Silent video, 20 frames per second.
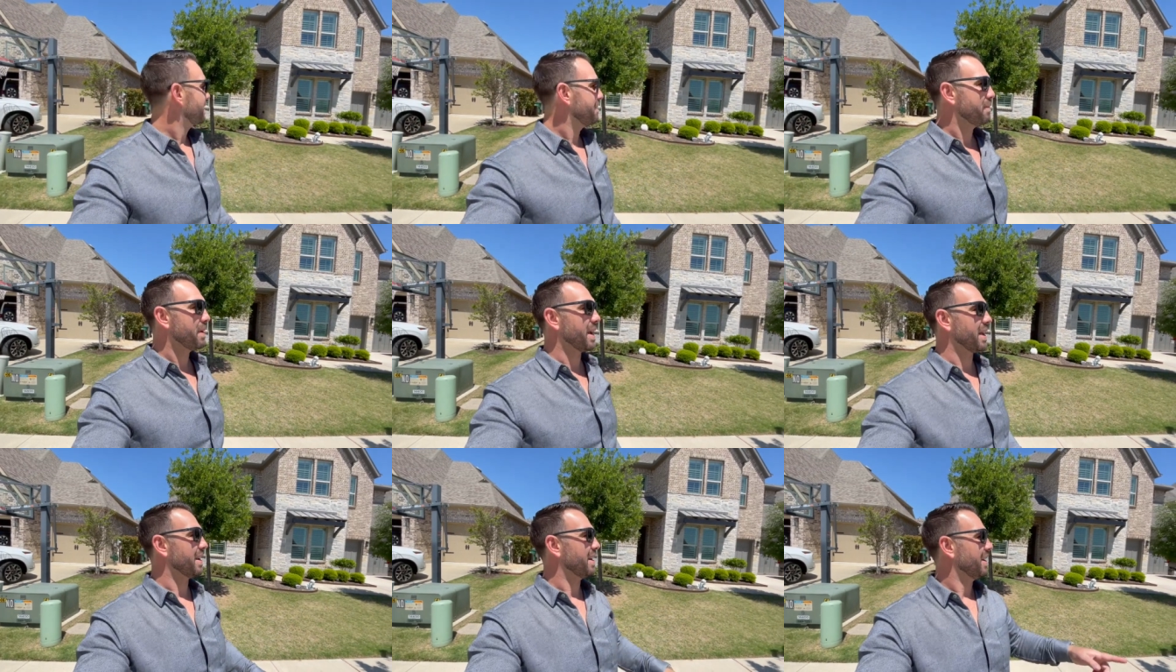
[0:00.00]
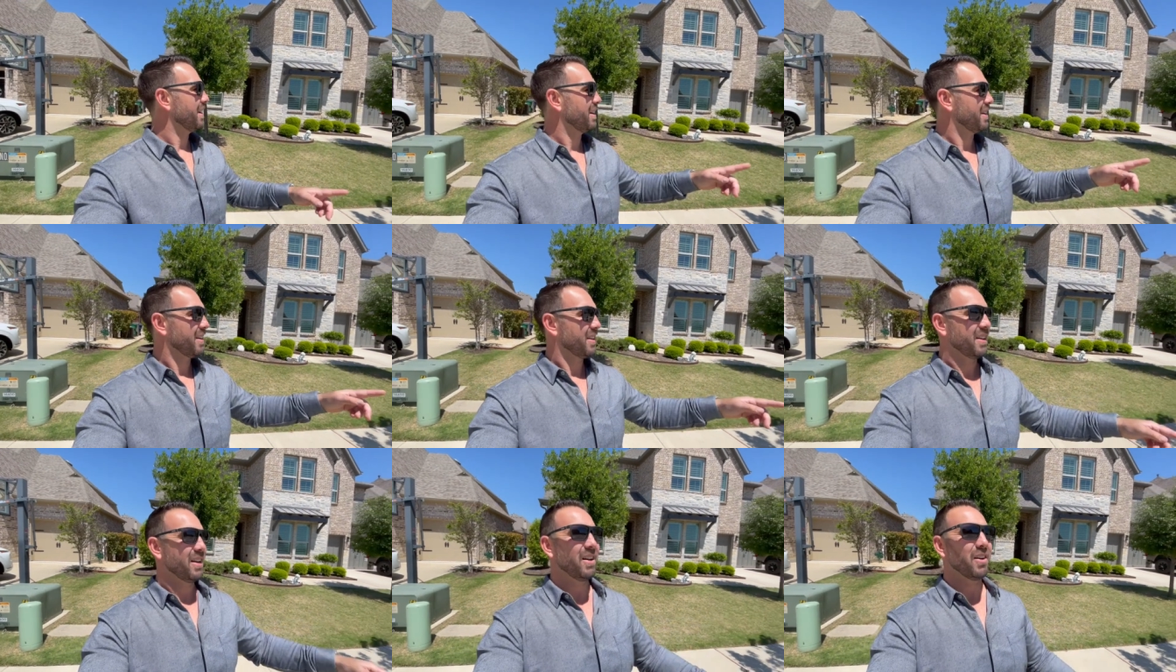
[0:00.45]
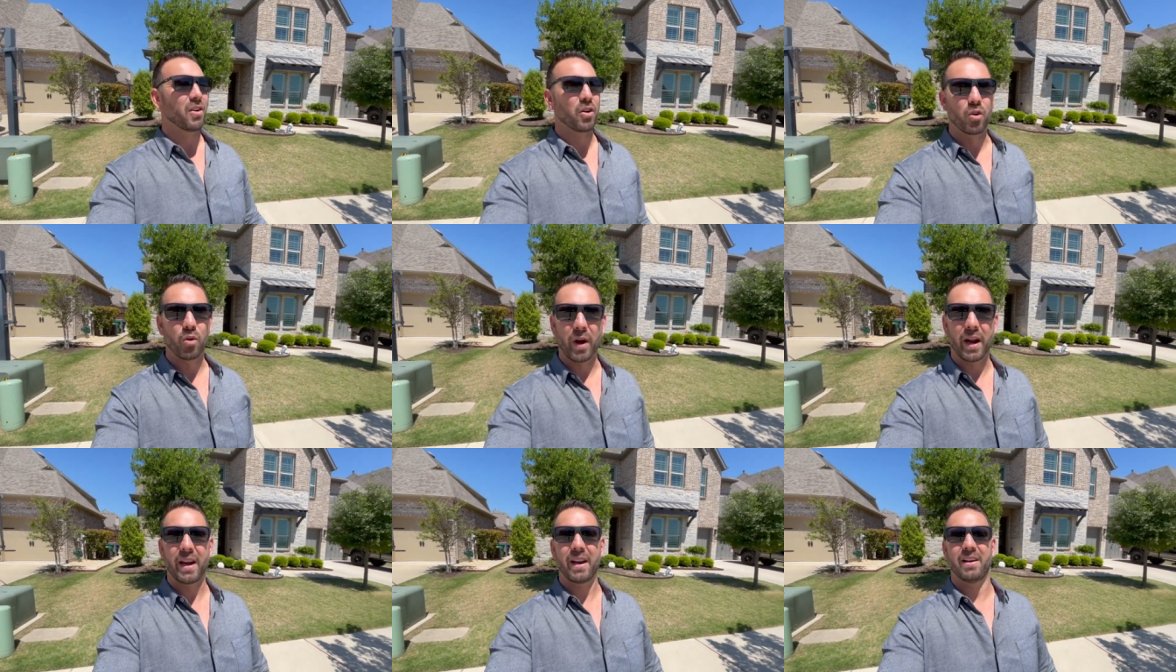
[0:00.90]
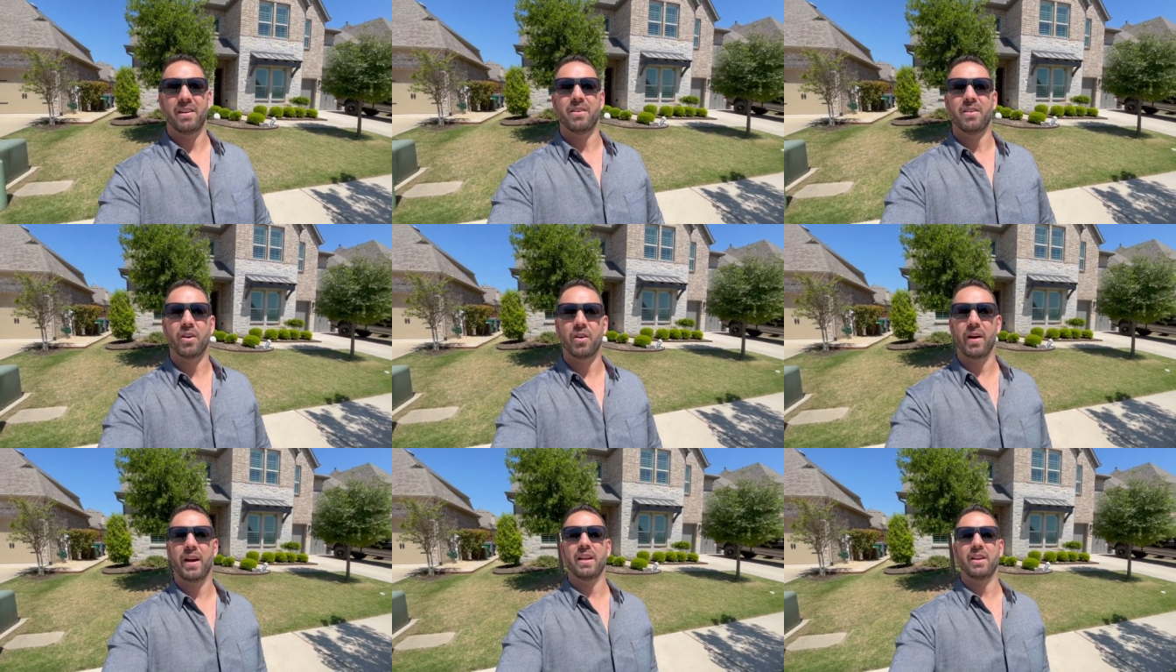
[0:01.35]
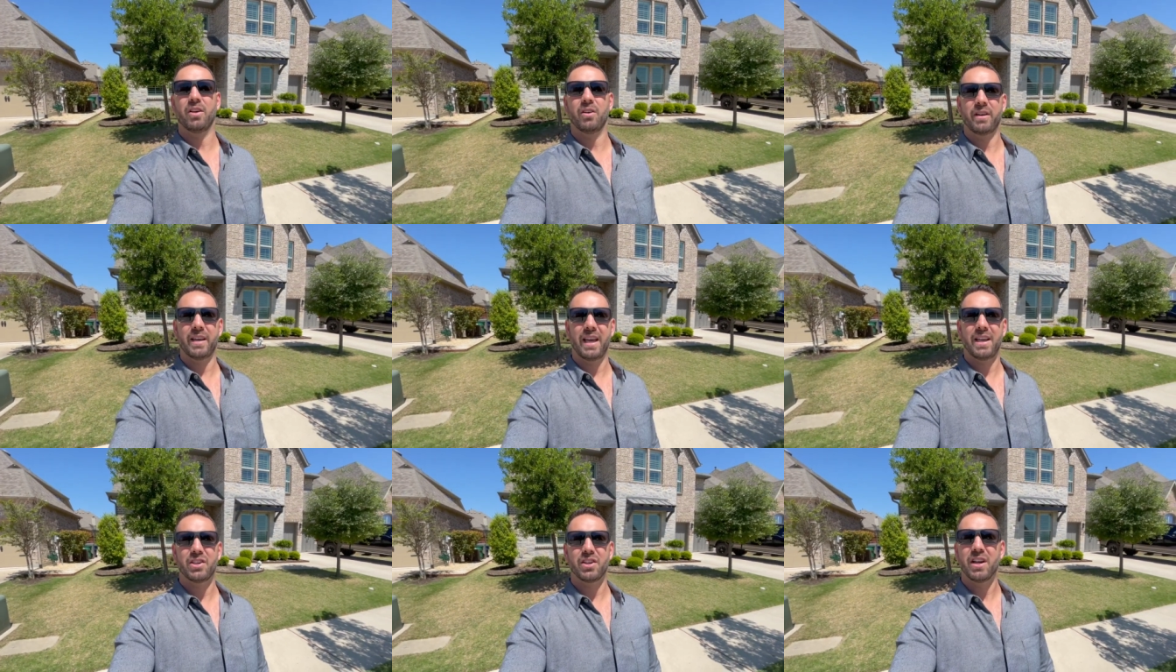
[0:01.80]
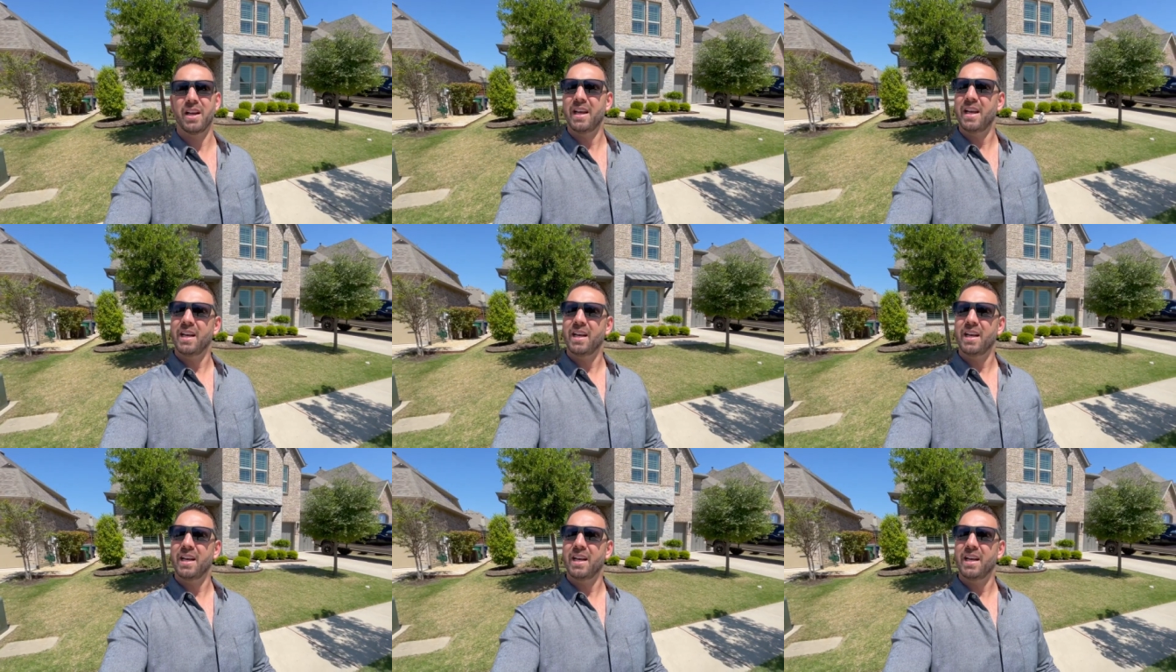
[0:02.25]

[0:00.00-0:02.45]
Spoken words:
Man, a great, great location.